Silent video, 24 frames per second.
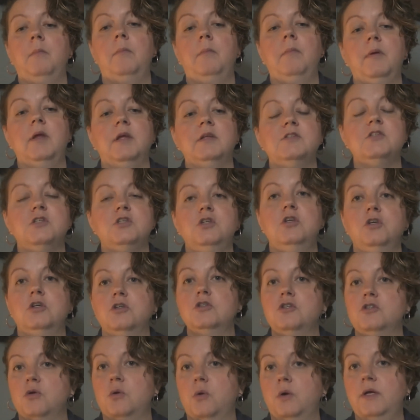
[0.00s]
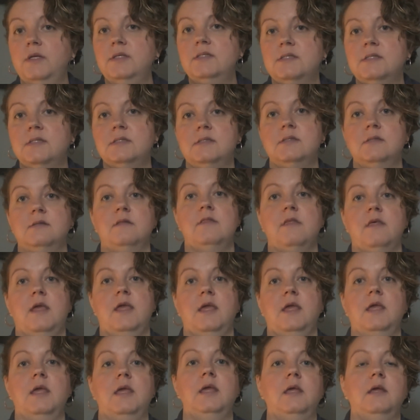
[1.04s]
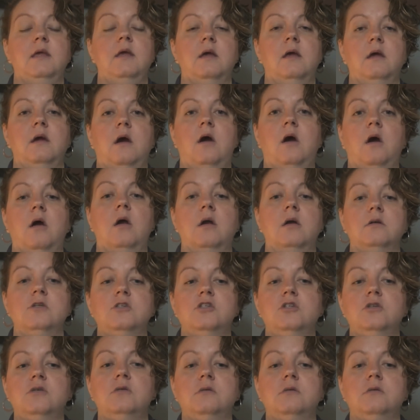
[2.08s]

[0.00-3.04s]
It's your choice. They are,